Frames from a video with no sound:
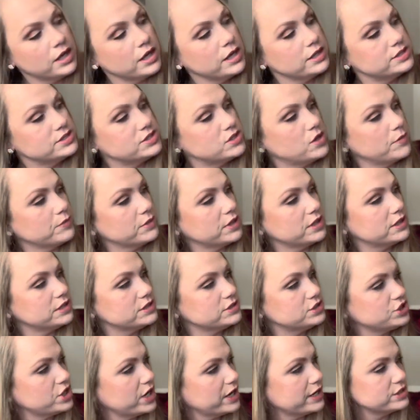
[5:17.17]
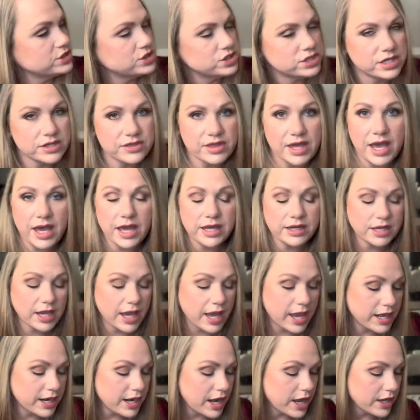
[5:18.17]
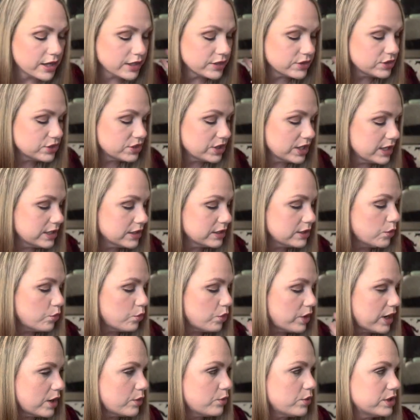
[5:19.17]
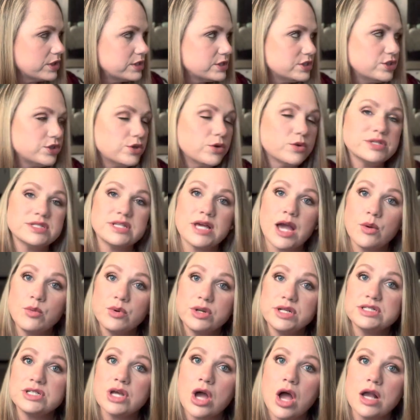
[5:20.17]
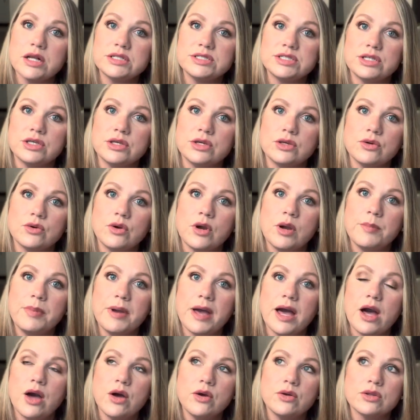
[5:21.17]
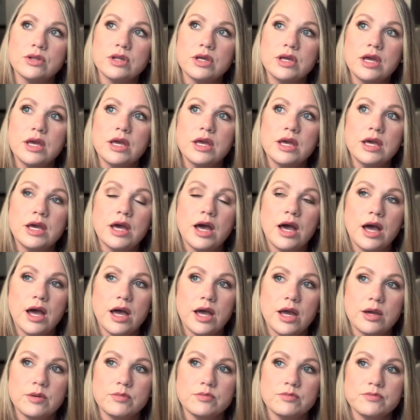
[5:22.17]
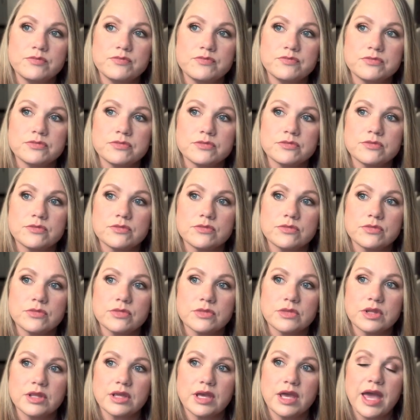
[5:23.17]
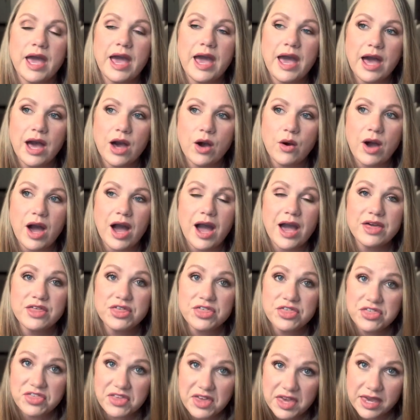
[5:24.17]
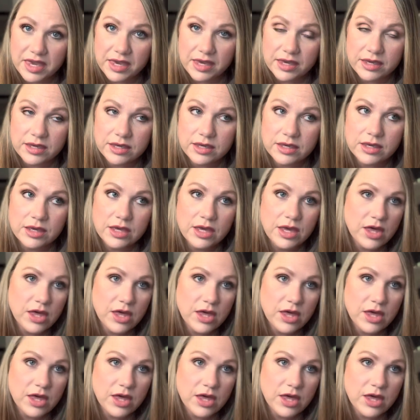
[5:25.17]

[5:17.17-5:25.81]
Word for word: So I'm gonna change into that. And I think what I wanna do is I wanna talk to you about um, how I think